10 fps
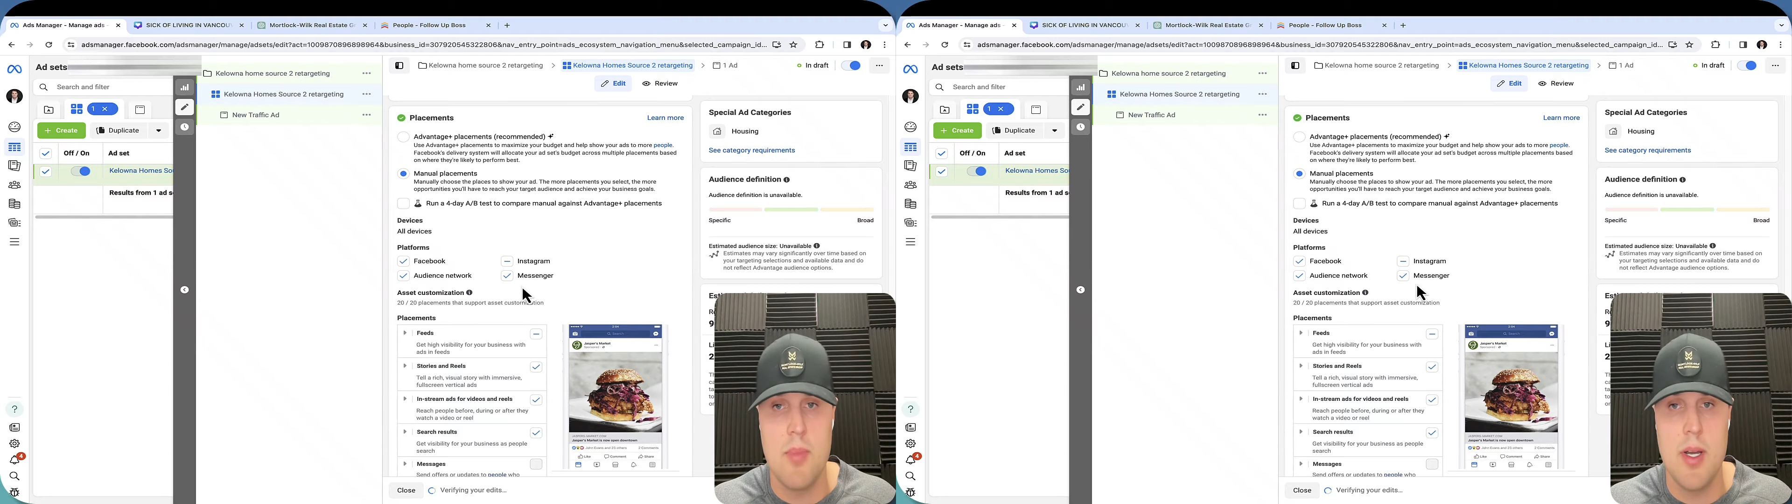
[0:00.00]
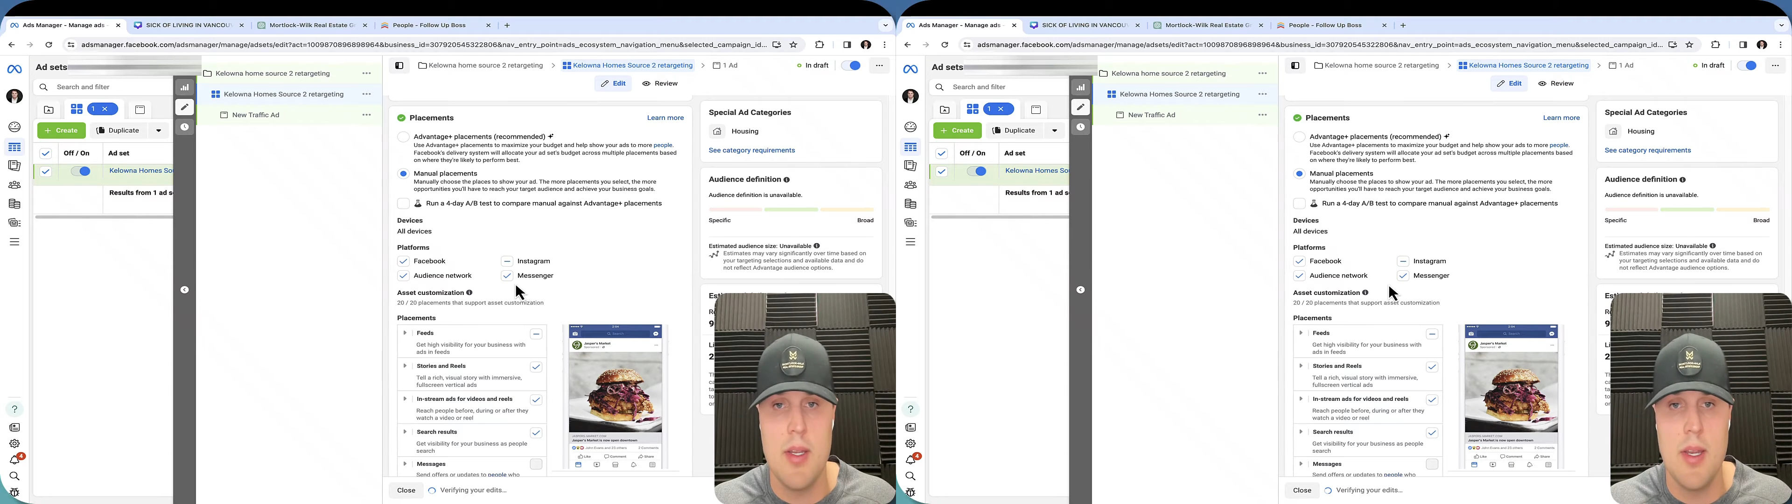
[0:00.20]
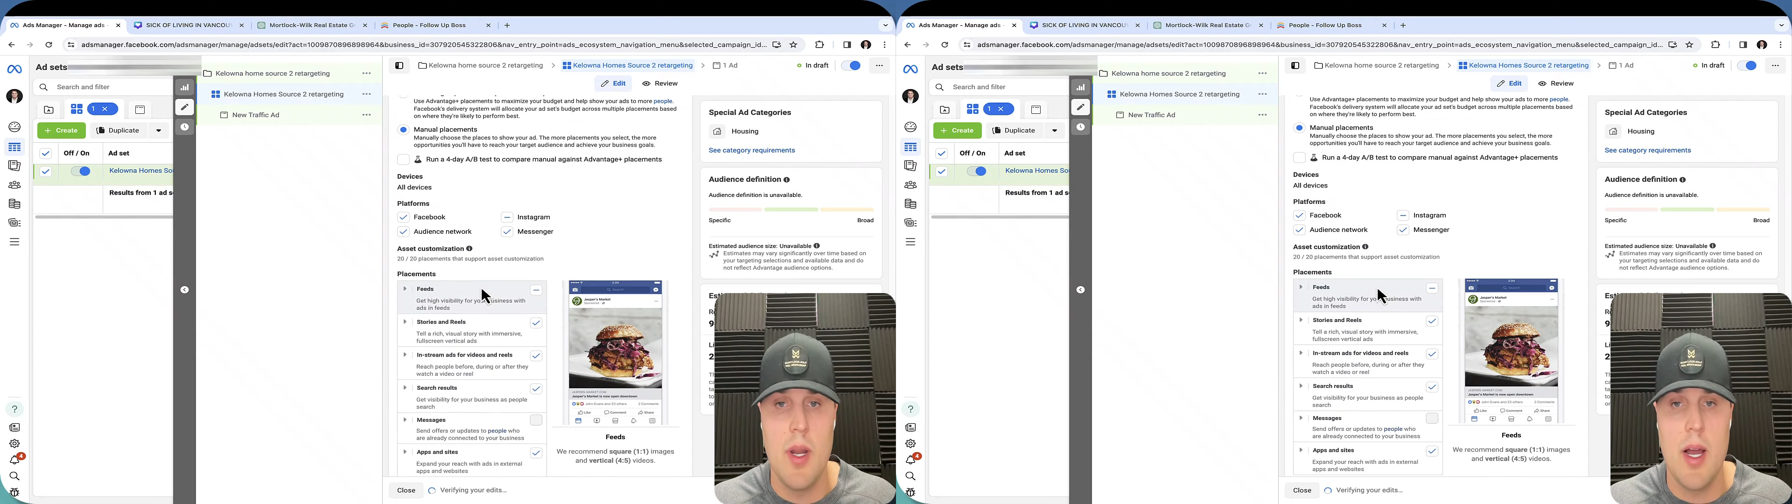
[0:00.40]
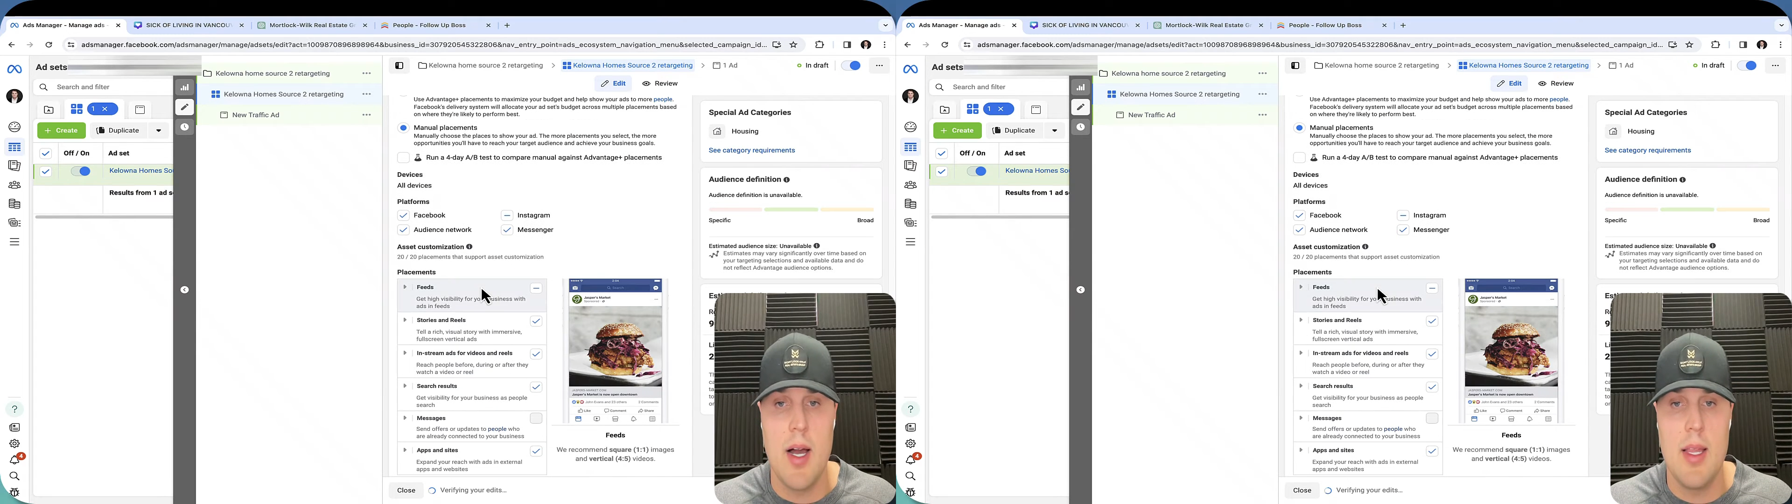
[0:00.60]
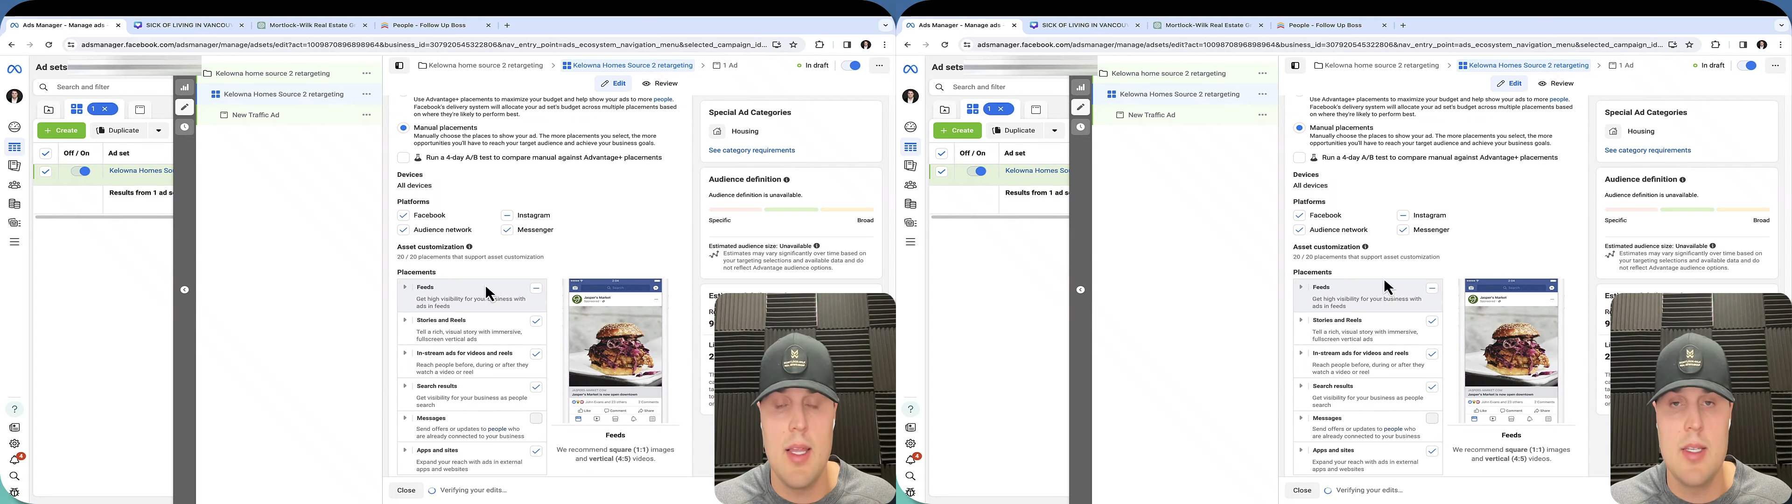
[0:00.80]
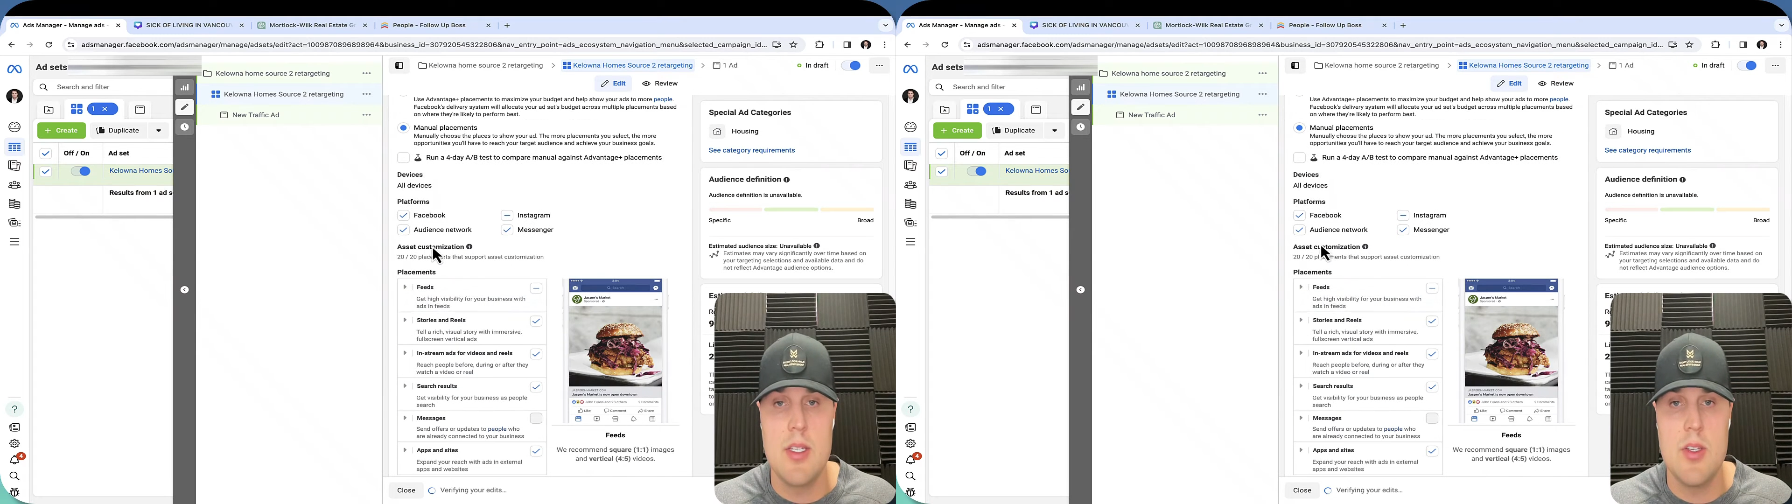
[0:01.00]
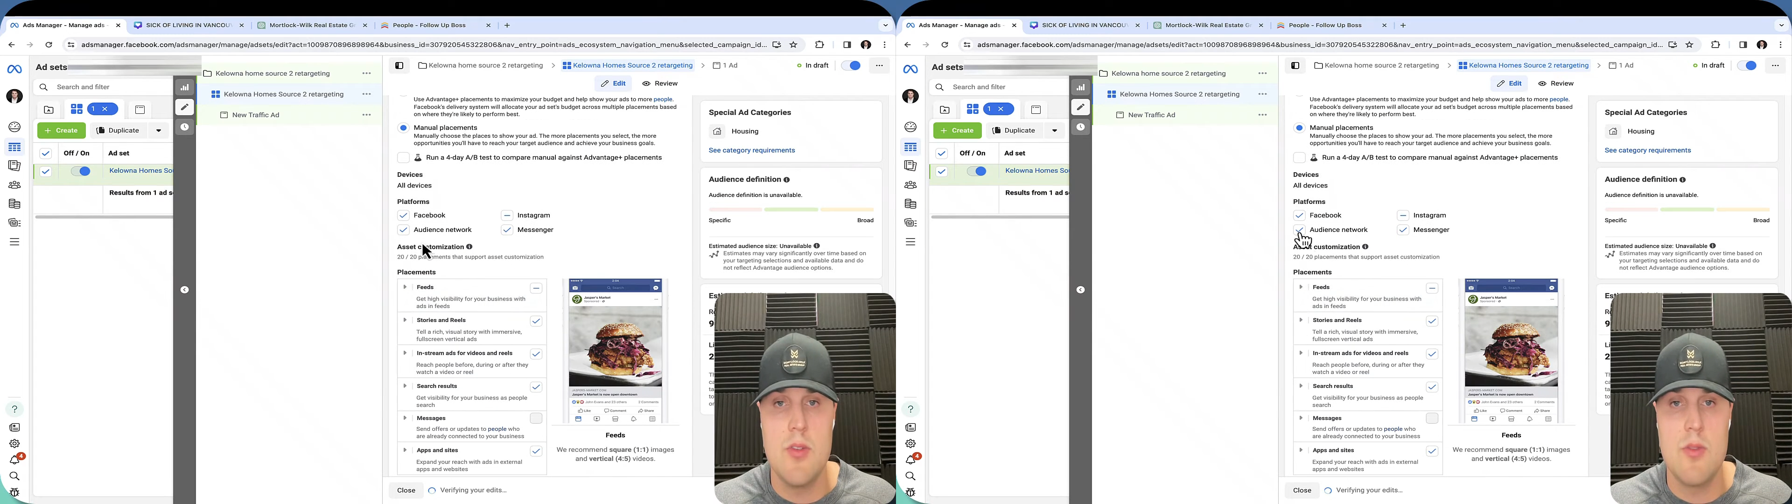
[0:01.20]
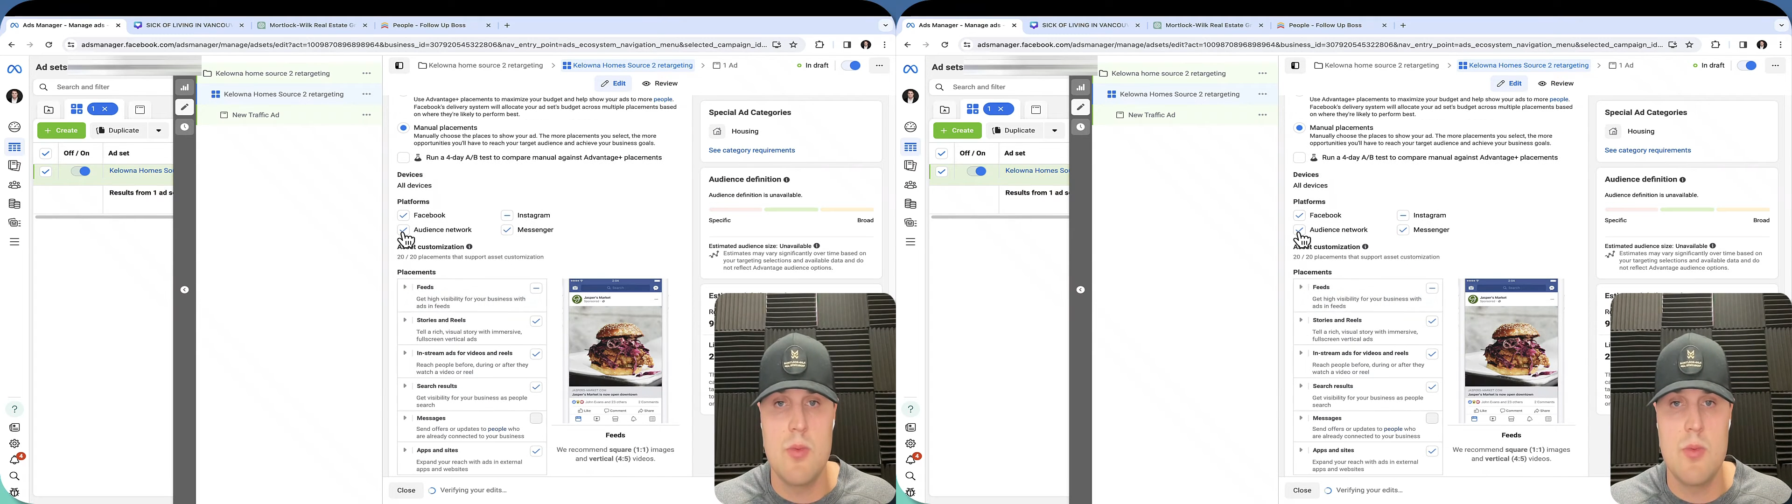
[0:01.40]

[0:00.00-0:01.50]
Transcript: But what I like to do